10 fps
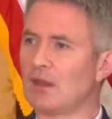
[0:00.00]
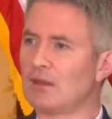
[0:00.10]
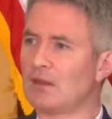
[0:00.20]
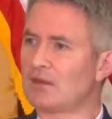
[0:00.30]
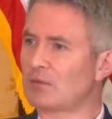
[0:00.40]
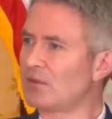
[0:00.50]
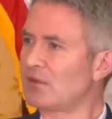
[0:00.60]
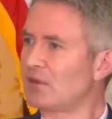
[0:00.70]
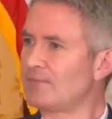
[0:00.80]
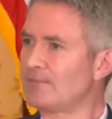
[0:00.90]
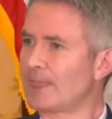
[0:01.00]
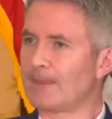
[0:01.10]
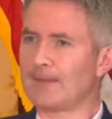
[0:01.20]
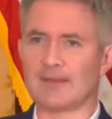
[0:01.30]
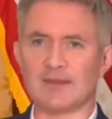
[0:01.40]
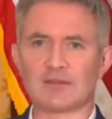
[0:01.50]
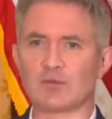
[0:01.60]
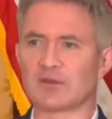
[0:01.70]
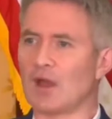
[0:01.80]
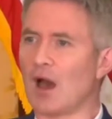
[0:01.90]
this
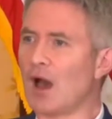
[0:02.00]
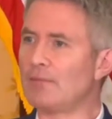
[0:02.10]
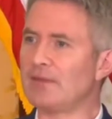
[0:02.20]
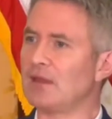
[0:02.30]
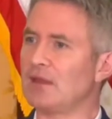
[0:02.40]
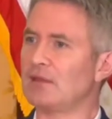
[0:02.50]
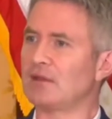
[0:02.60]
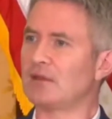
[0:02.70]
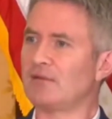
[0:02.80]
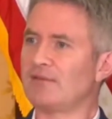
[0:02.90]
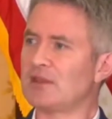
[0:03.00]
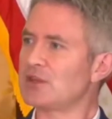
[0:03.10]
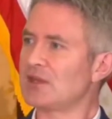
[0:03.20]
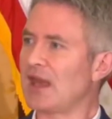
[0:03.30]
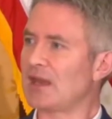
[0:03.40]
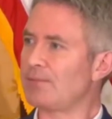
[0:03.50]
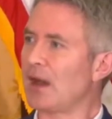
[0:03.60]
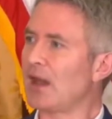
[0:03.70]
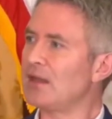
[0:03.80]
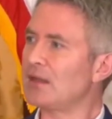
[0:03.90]
was an army that eventually had
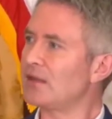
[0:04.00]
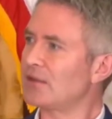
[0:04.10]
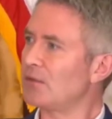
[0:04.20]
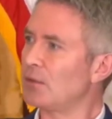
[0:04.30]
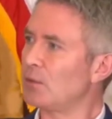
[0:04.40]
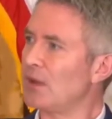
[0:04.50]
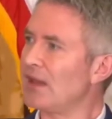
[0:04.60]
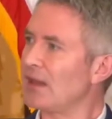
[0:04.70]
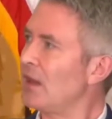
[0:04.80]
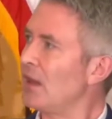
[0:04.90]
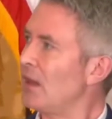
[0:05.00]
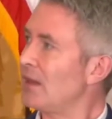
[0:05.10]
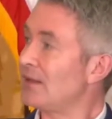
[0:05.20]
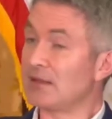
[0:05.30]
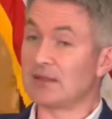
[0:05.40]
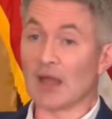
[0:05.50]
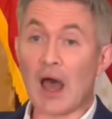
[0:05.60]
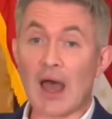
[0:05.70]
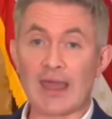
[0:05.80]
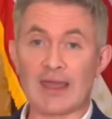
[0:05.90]
pilots who were willing to
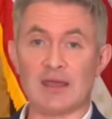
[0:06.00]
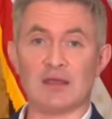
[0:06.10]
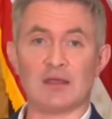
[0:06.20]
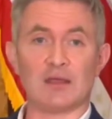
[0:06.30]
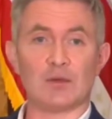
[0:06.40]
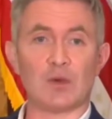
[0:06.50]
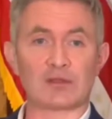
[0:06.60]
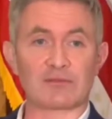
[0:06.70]
die whilst